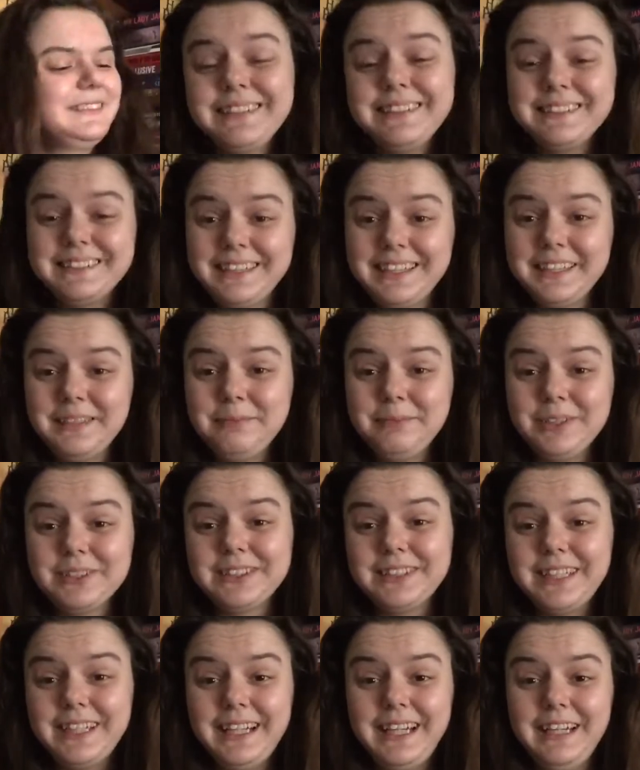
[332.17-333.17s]
The second book
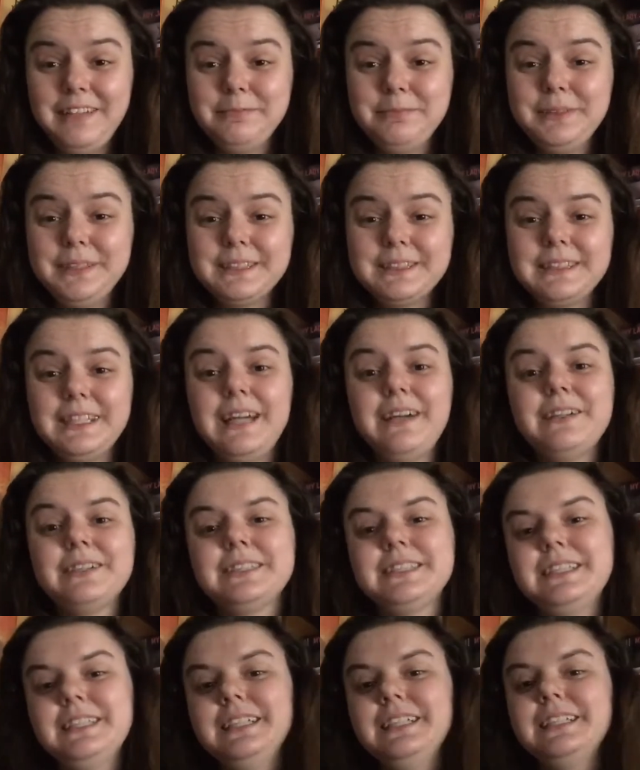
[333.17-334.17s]
that I have picked
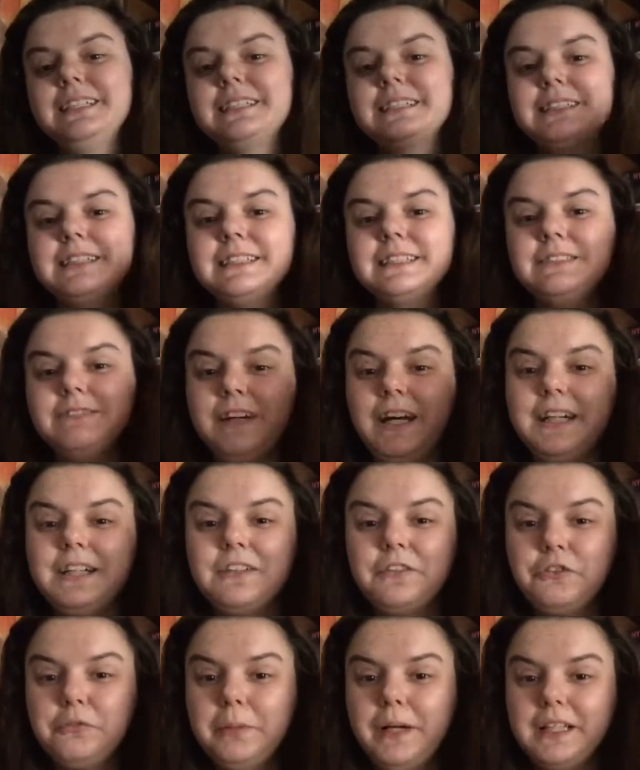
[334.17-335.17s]
out is The
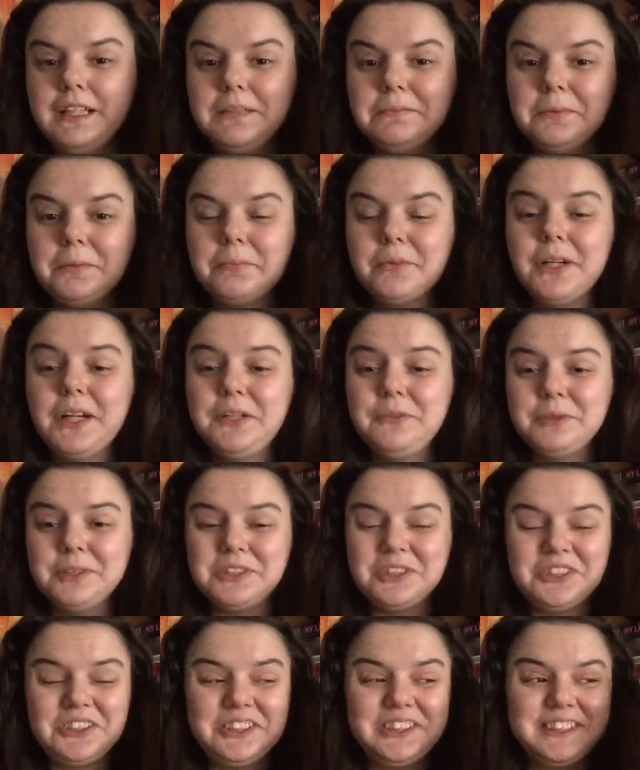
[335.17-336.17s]
Diviners by Liv Mowbray, which
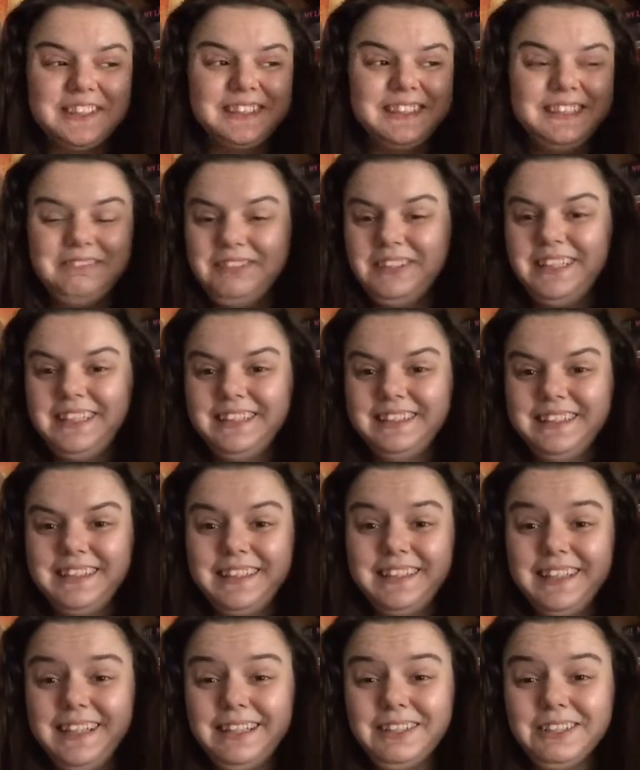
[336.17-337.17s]
is significantly
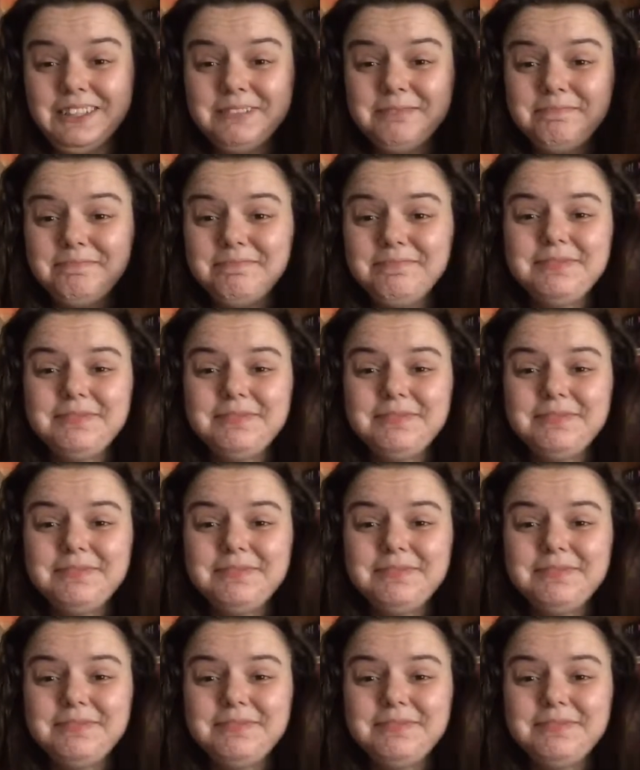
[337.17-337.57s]
lighter.